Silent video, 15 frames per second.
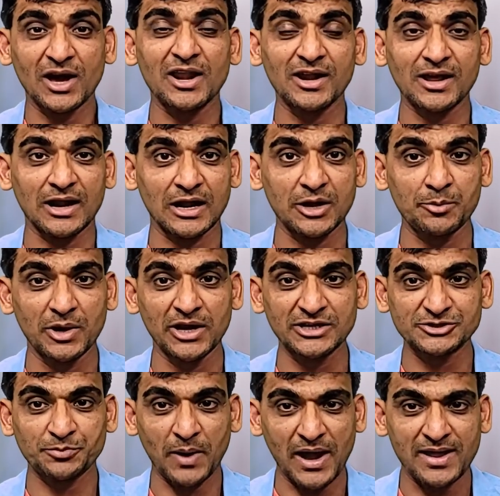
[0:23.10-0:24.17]
are incredibly
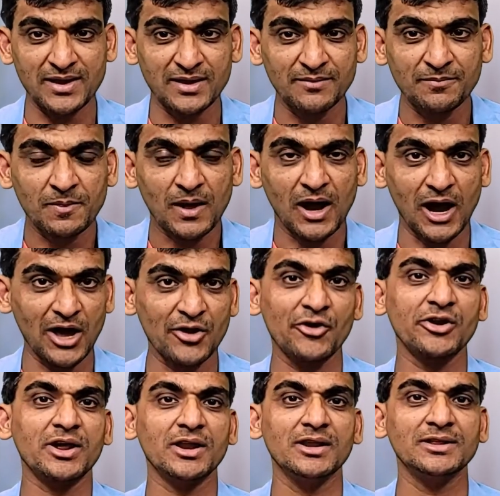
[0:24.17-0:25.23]
inspiring,
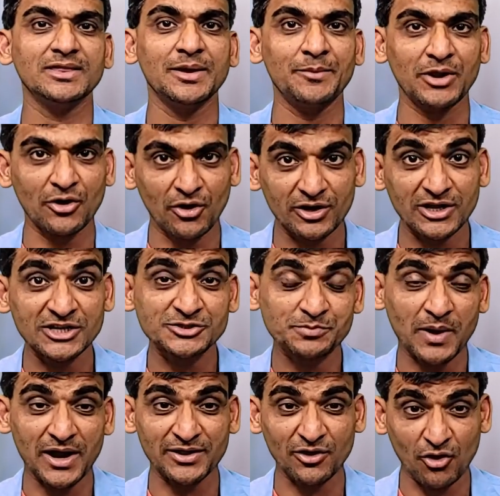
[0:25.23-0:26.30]
ironically, they may not
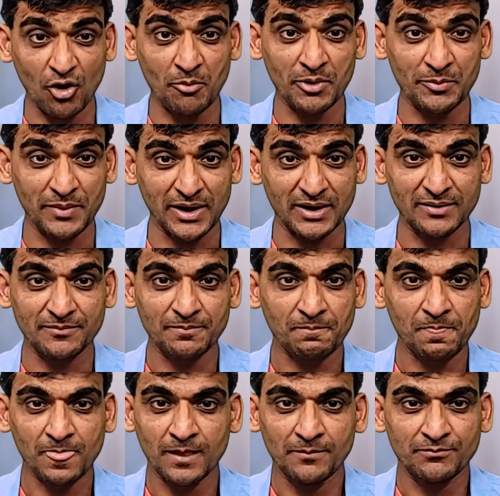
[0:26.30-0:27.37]
inspire the common man.
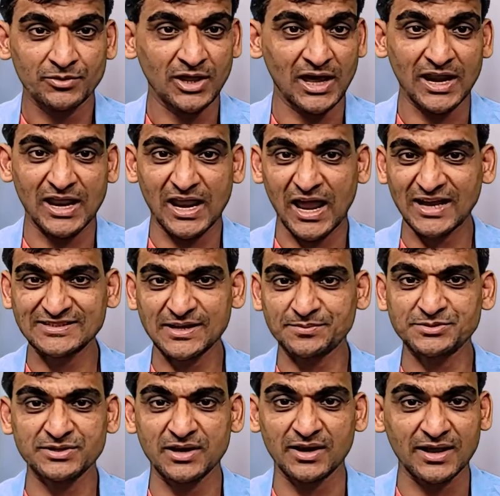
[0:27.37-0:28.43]
They are
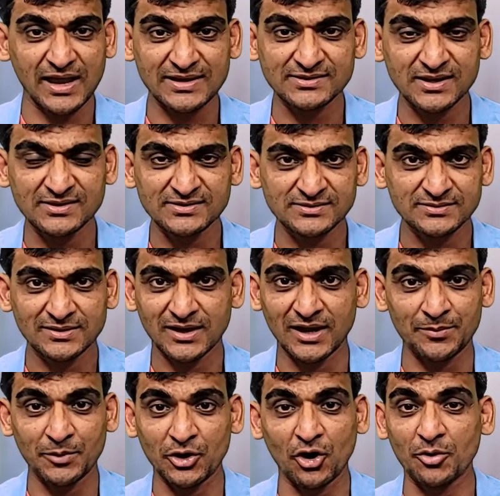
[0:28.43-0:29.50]
exceptional cases
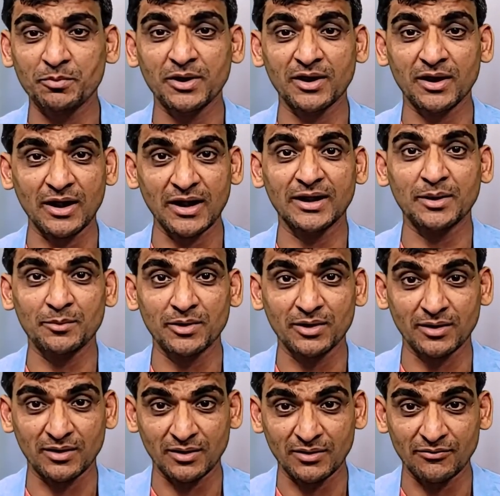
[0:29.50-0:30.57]
and may not be
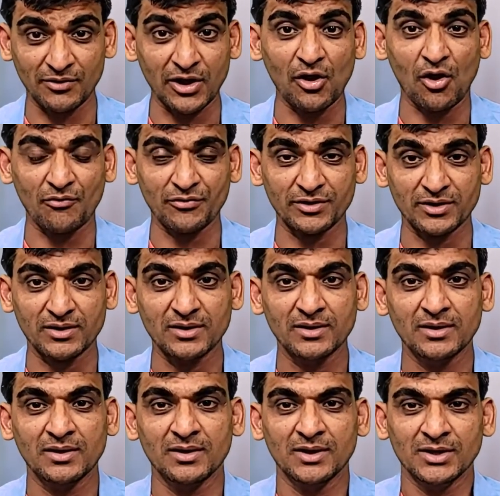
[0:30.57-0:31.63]
relatable very often.
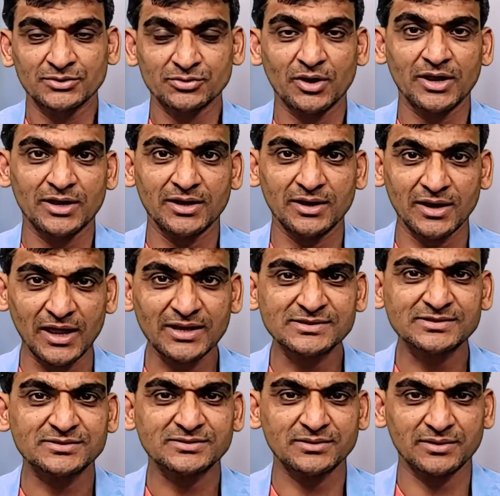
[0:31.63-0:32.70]
So
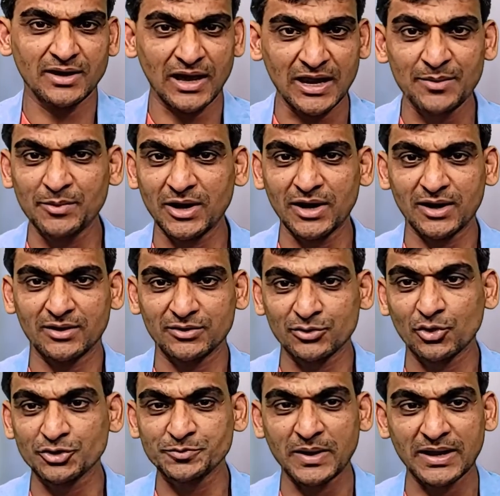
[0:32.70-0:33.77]
let's eliminate
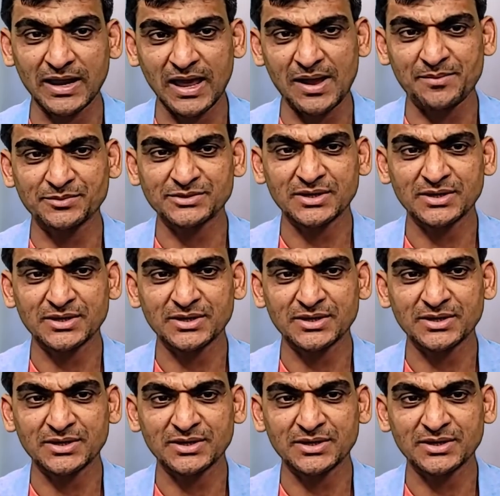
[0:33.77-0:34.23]
those big names.